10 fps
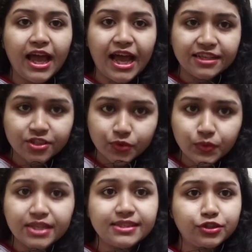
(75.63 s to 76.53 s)
As soon
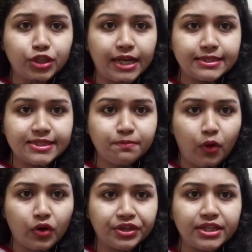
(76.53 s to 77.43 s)
as a child is
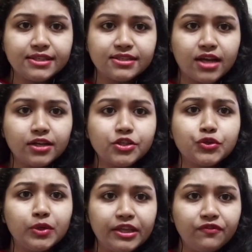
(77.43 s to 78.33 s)
born, he starts to
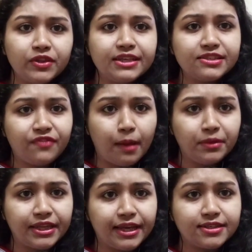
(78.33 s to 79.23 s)
live with his
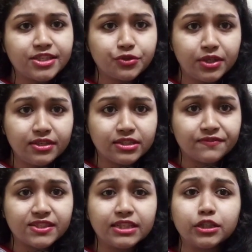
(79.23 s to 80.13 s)
family and his
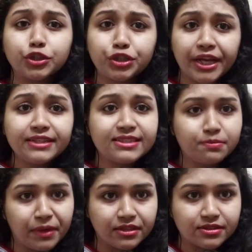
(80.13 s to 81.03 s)
relatives in a shared
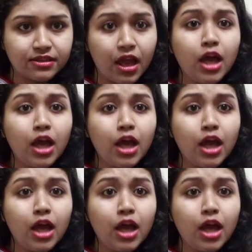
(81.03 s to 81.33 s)
space.